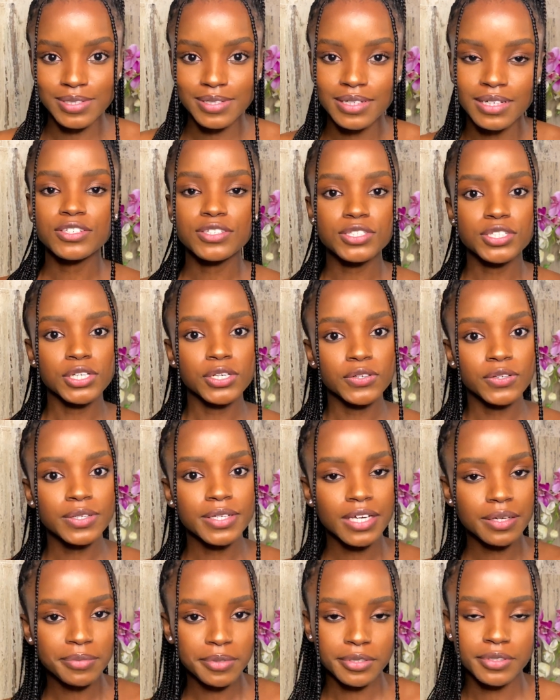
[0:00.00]
So
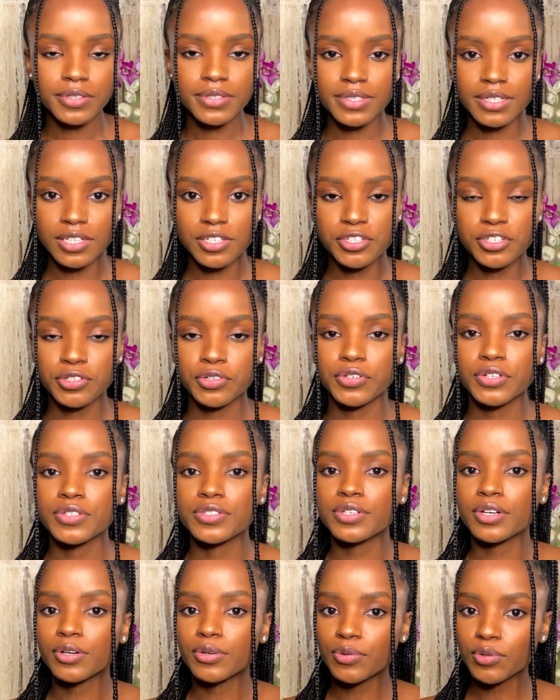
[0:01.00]
chemical sunscreens
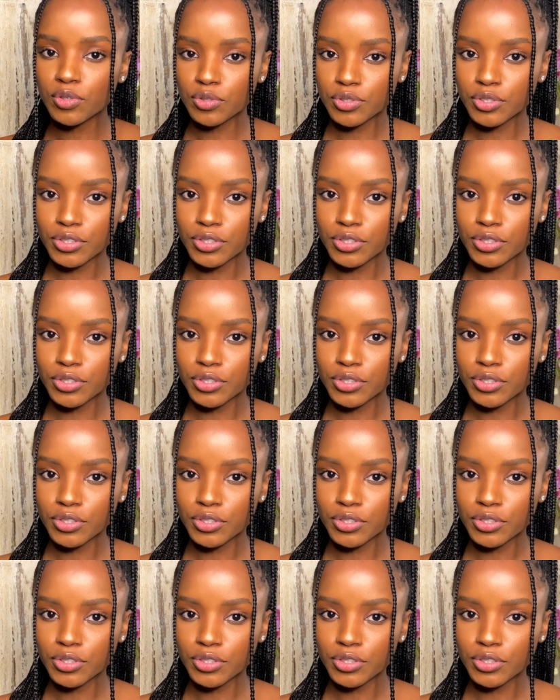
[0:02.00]
are also